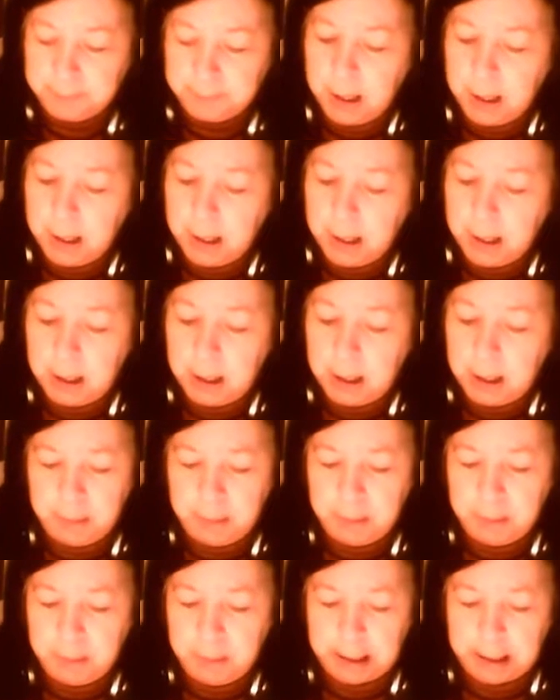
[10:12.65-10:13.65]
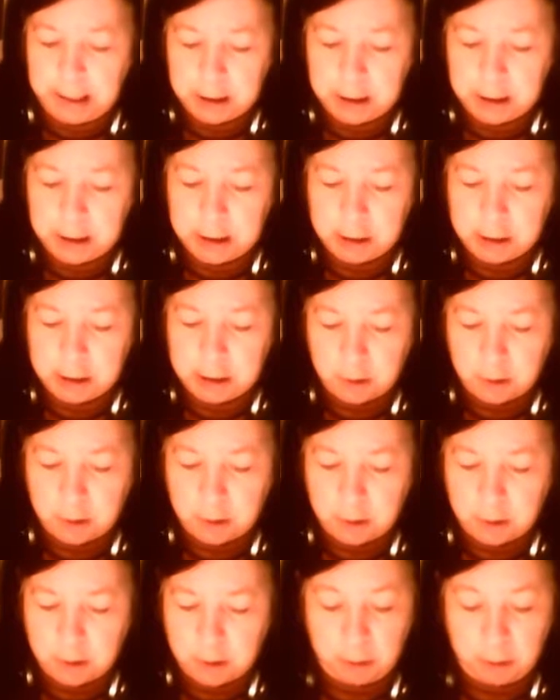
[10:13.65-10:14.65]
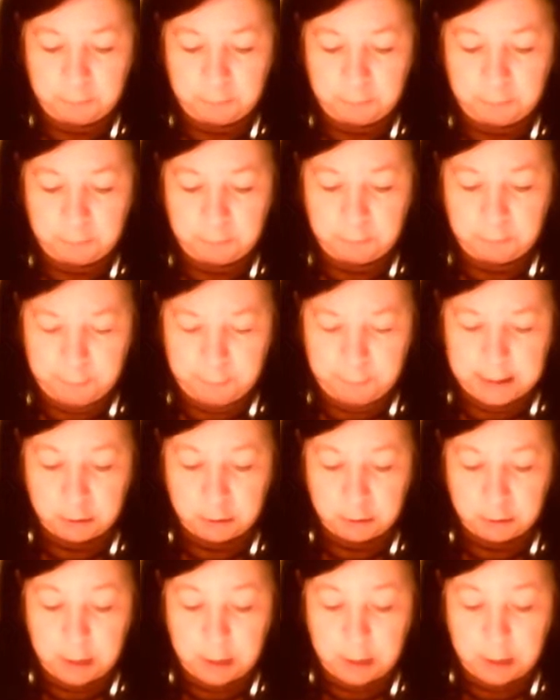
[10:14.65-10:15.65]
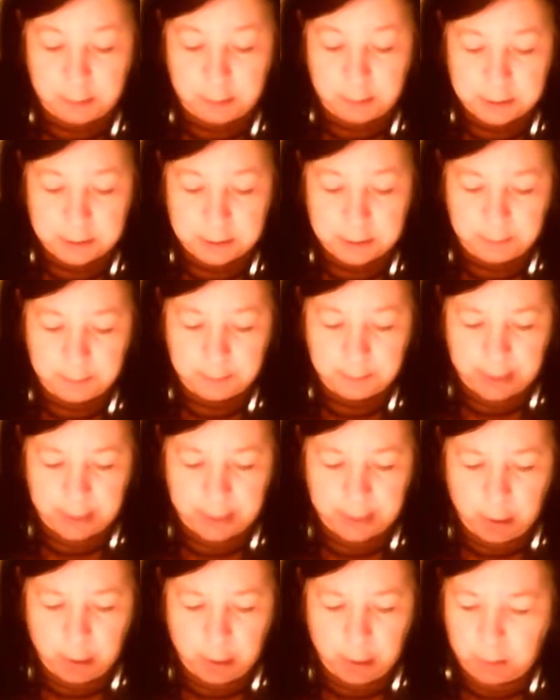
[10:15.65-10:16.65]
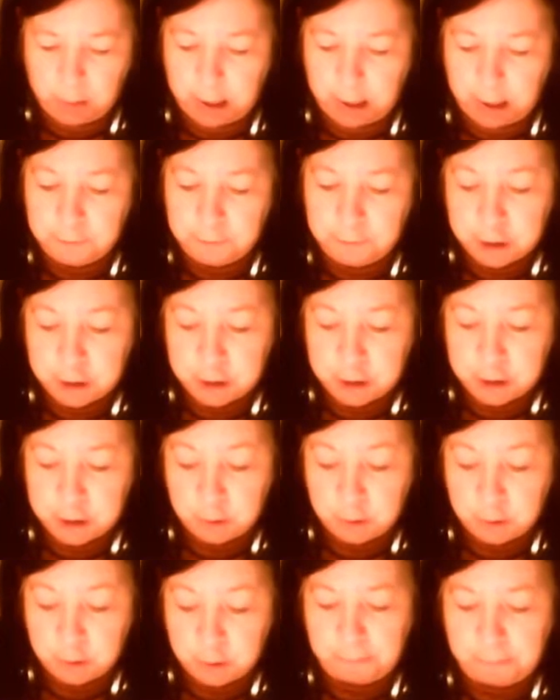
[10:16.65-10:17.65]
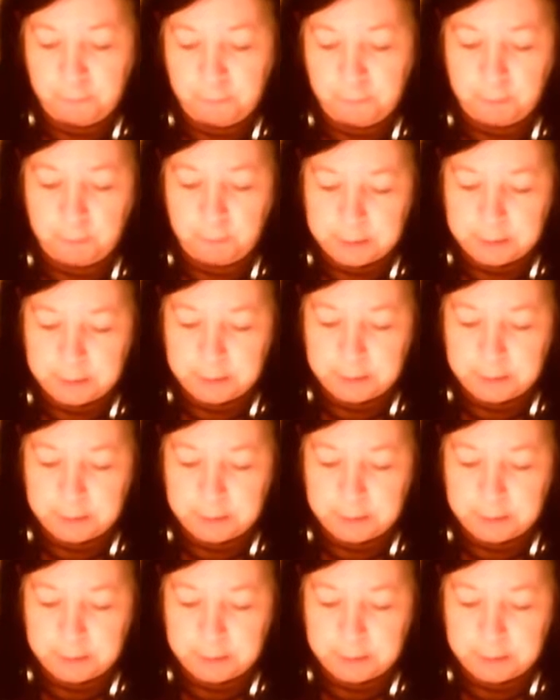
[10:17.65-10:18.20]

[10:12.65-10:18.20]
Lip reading: and every weekend she was going out with friends into clubs where live shows were performed.